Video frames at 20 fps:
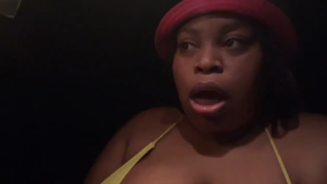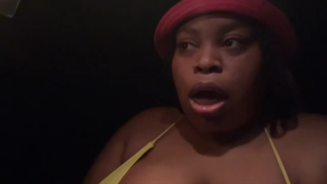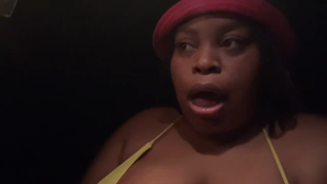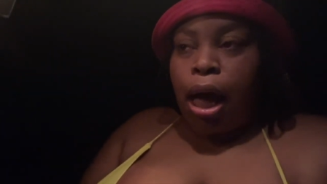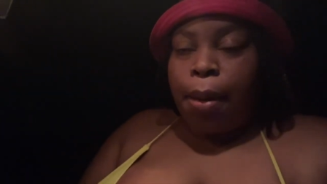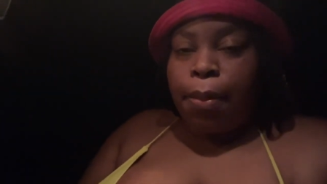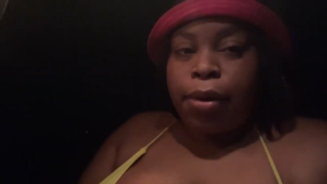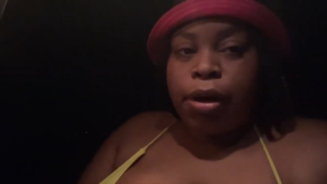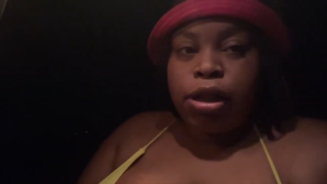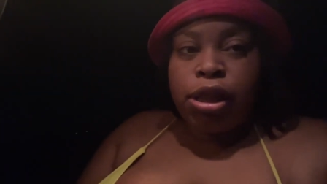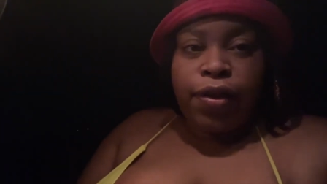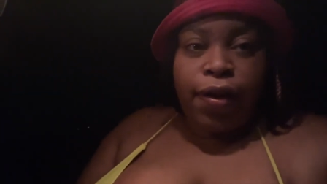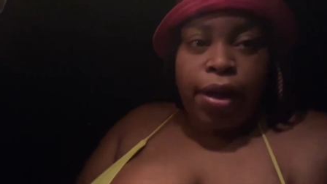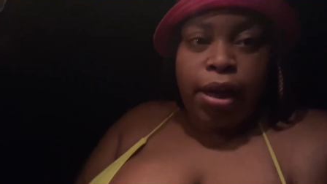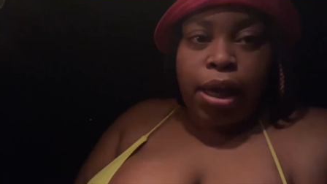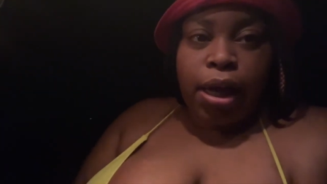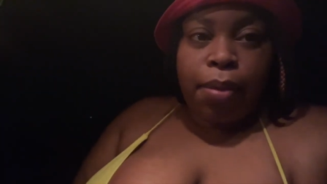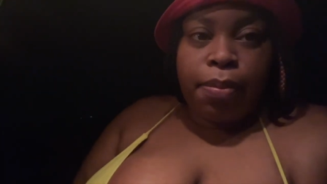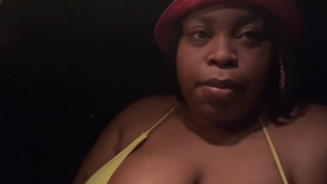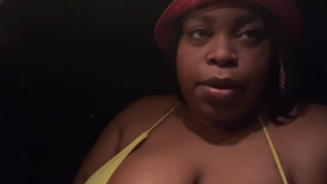I'm going to see if I
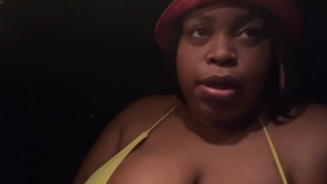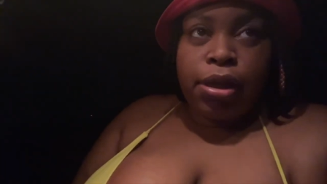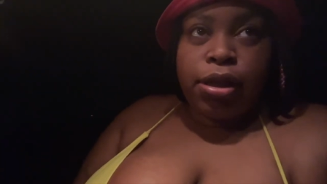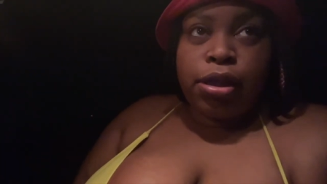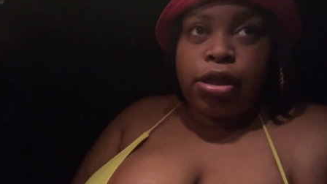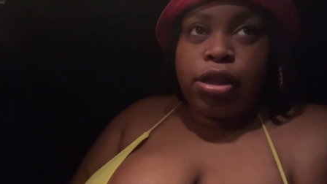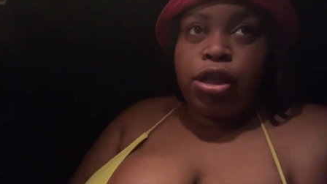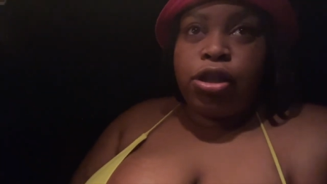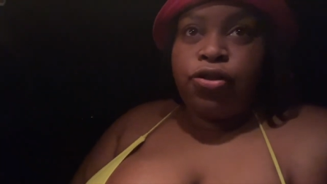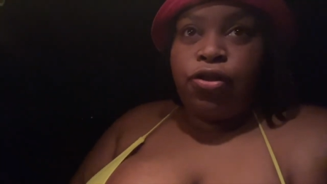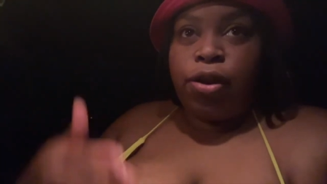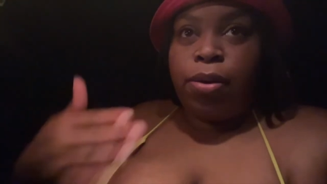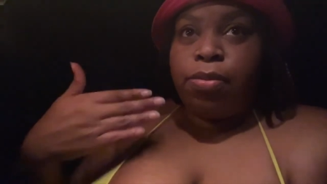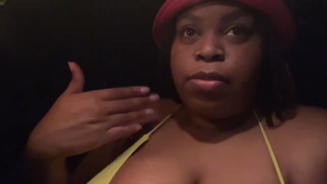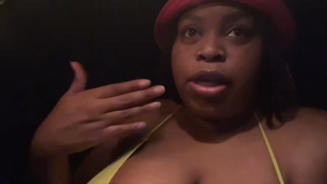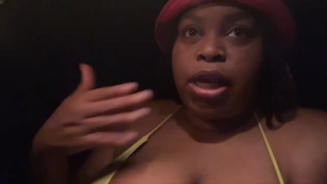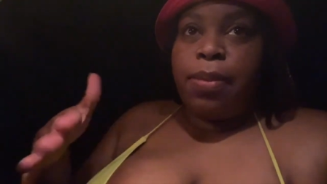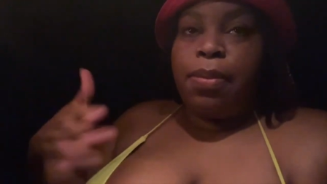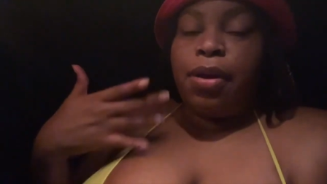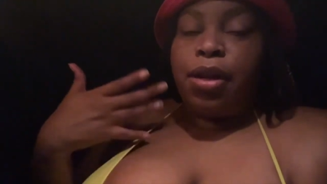get me, just for them to
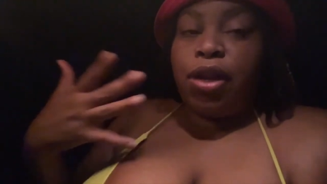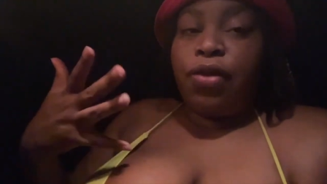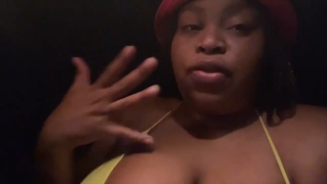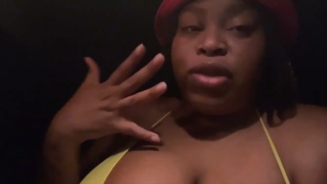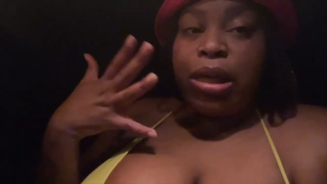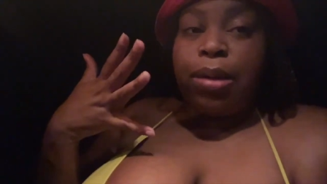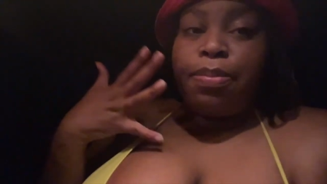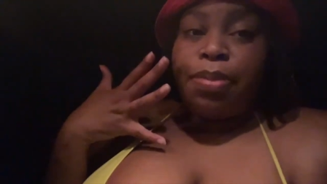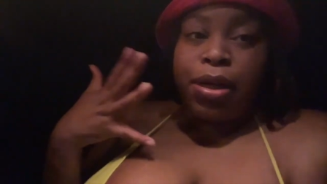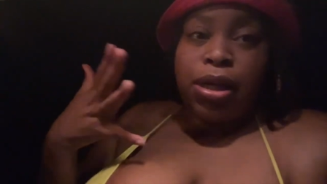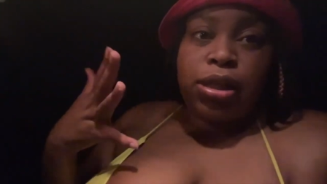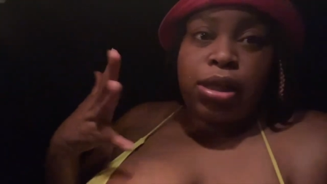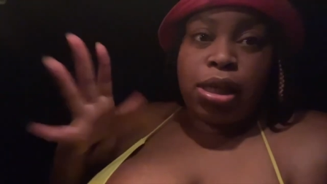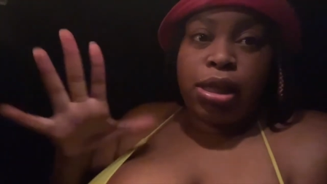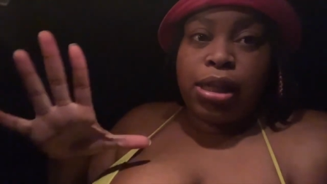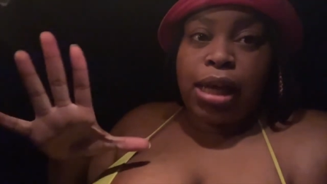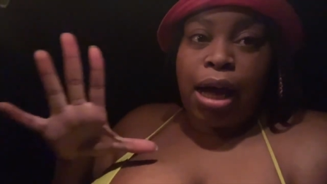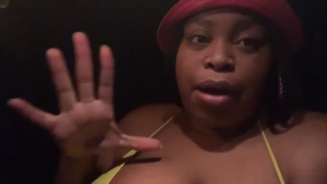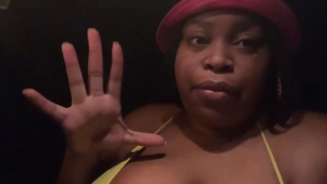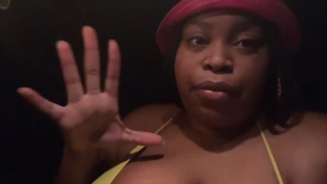give me a different type of piece. Because
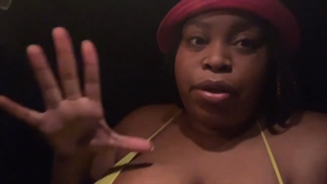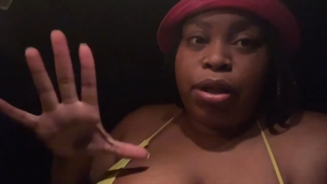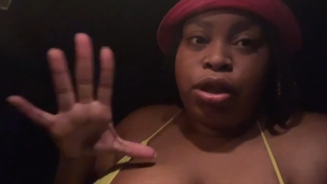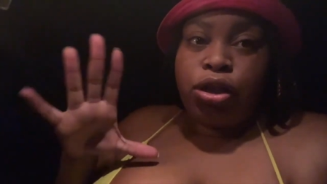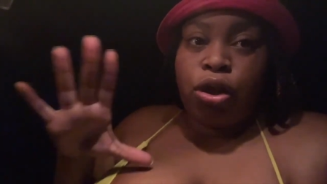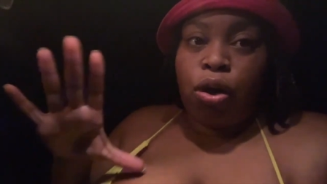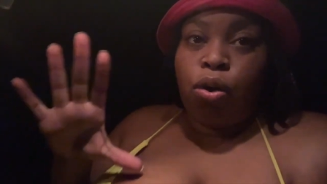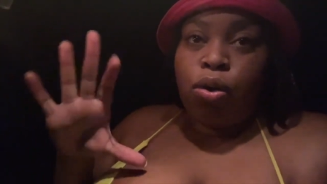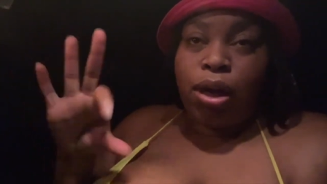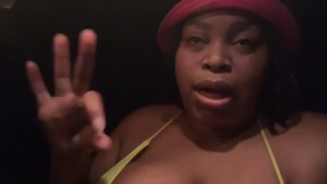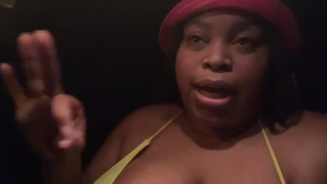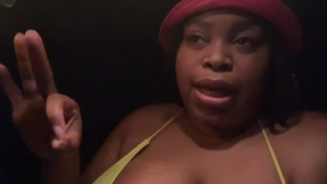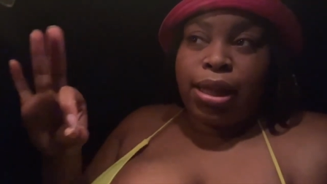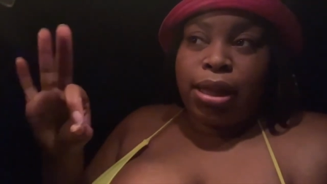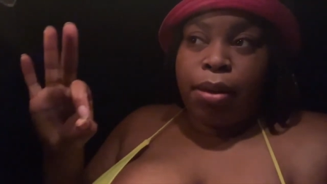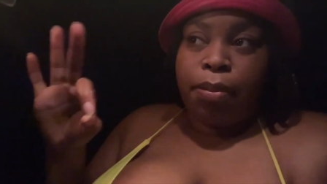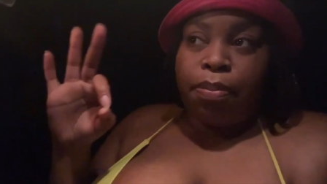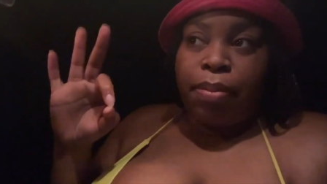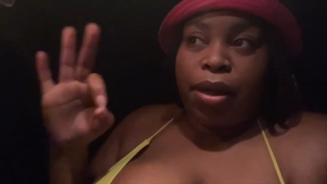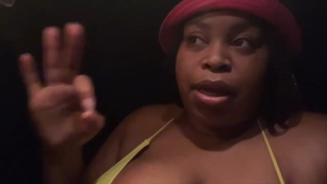I really don't like
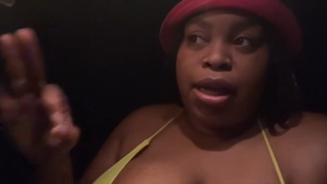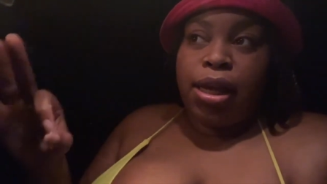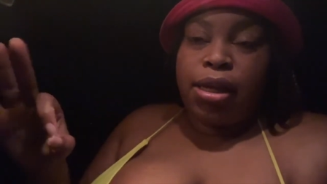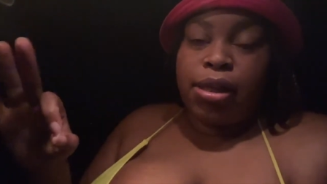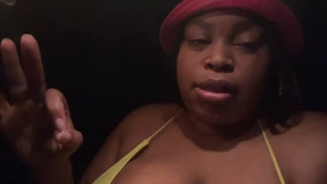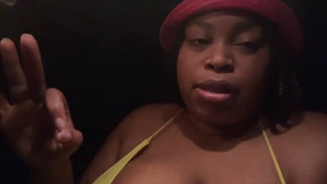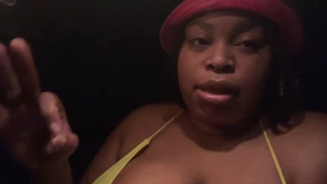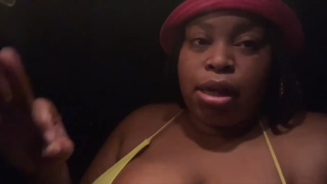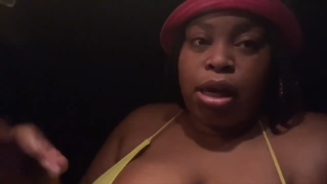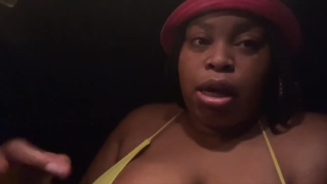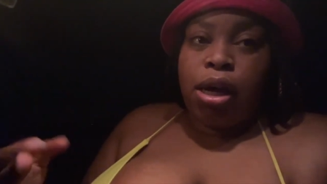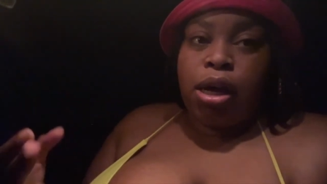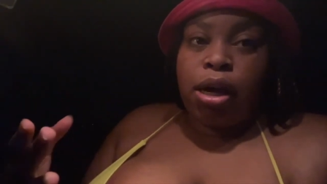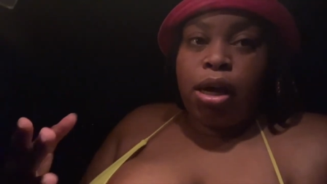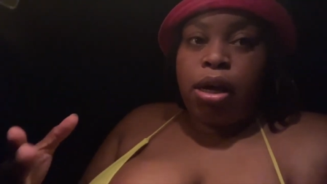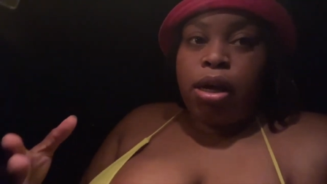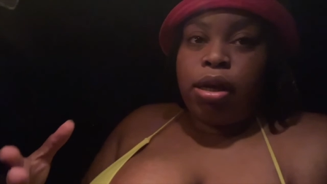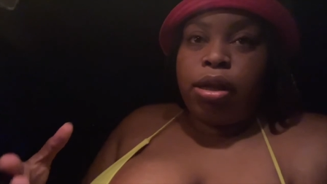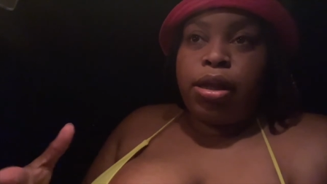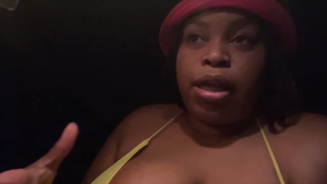the piece
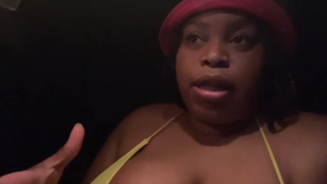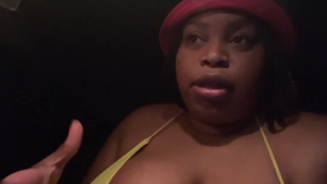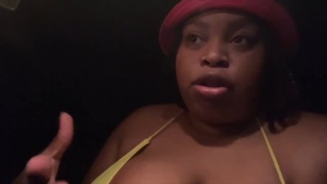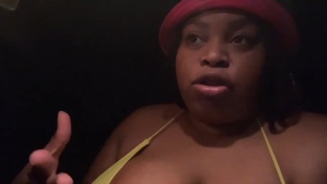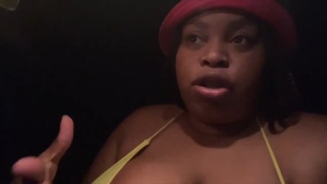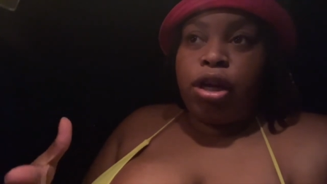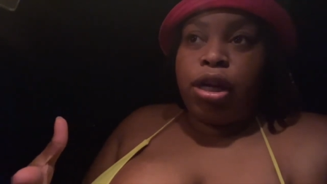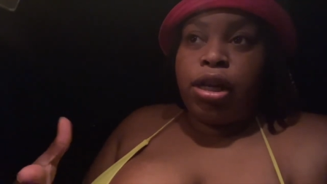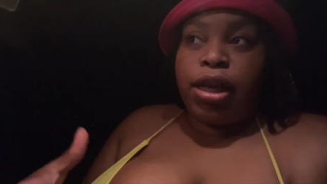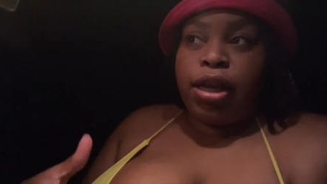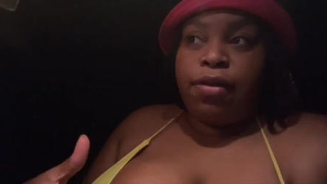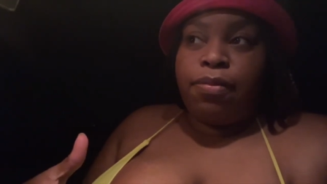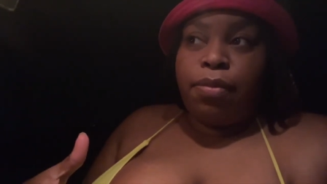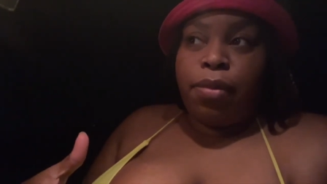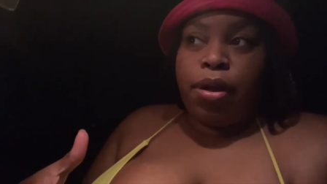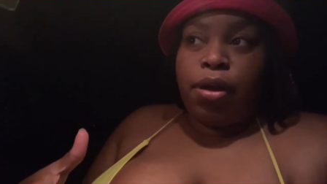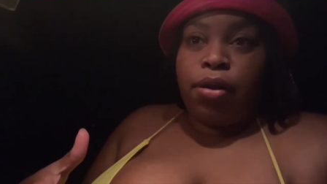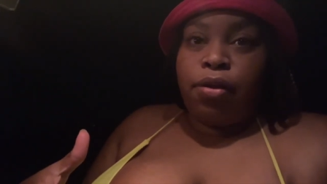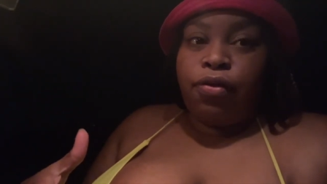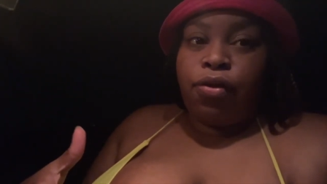that they're trying to give
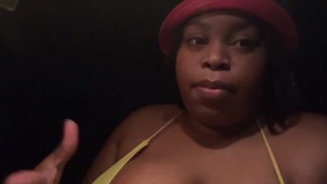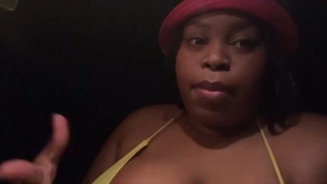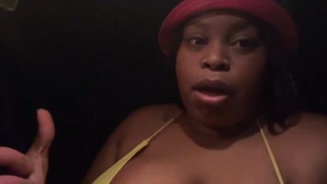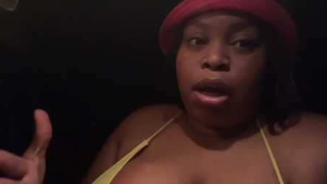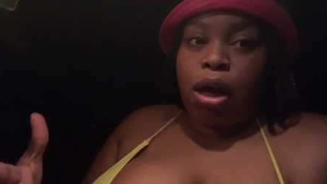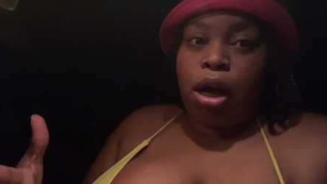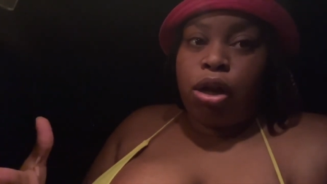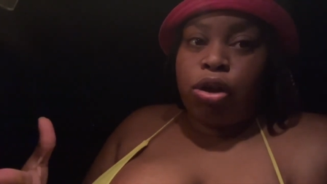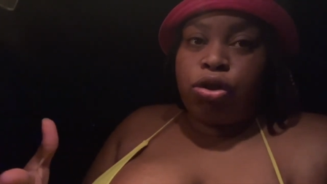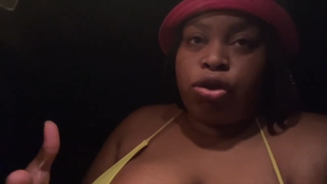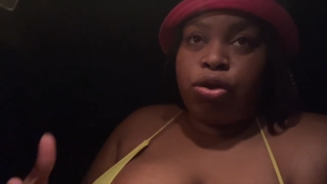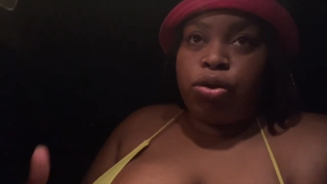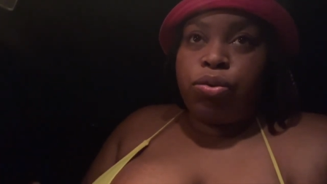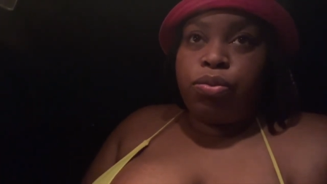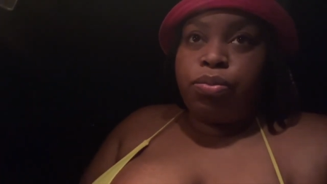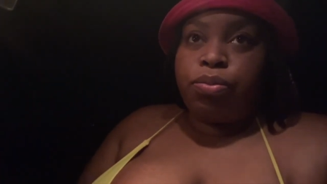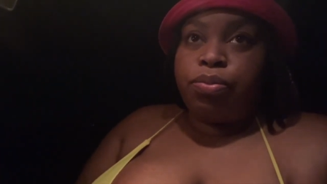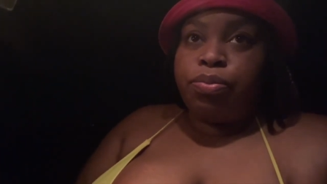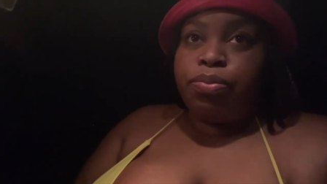me for my costume.